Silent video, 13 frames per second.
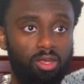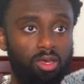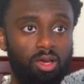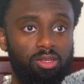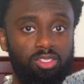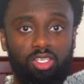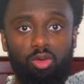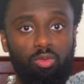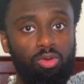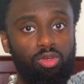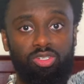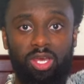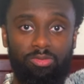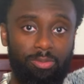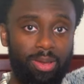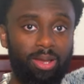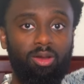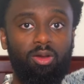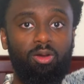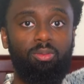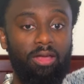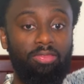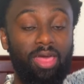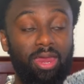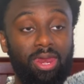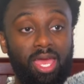until we were driving back home.
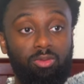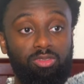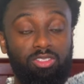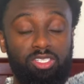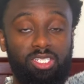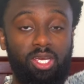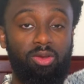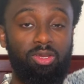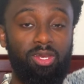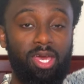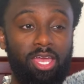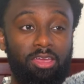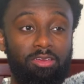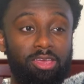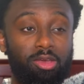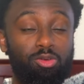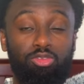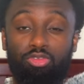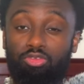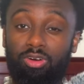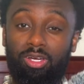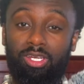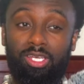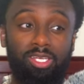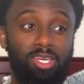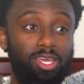That night was a scary night. It was
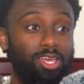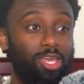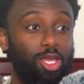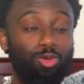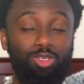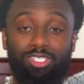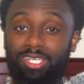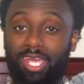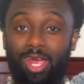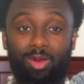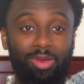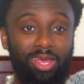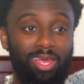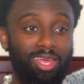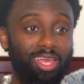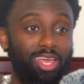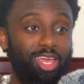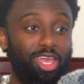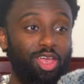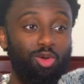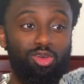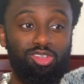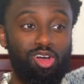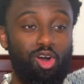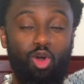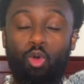funny. It was scary. It was
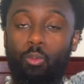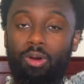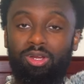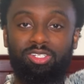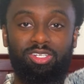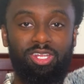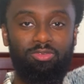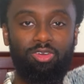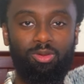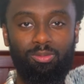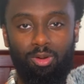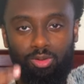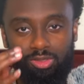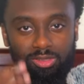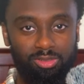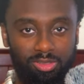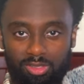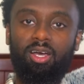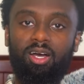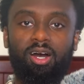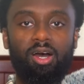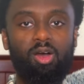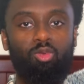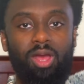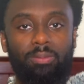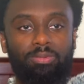a whole bunch of different emotions
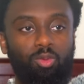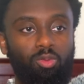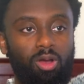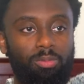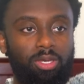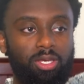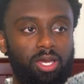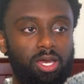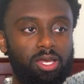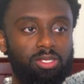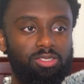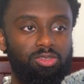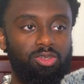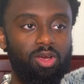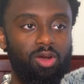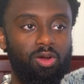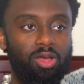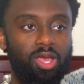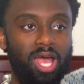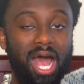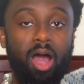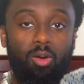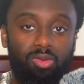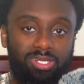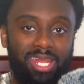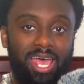wrapped in one, because, you know, I
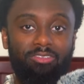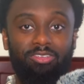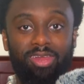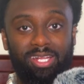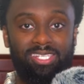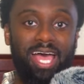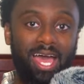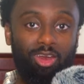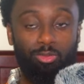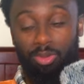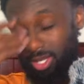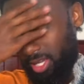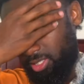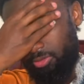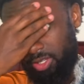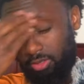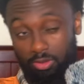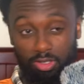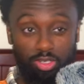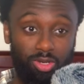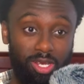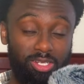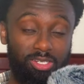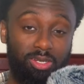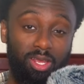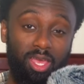was laughing at Tyler because of his
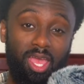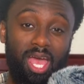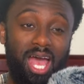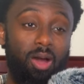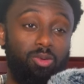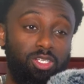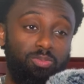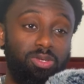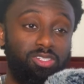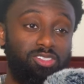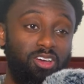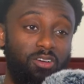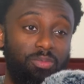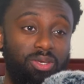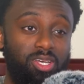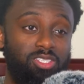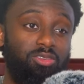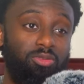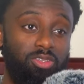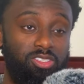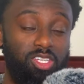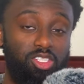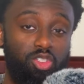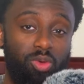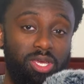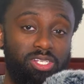frustration. I was pissed off because of the
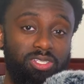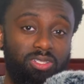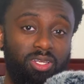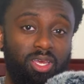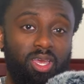situation.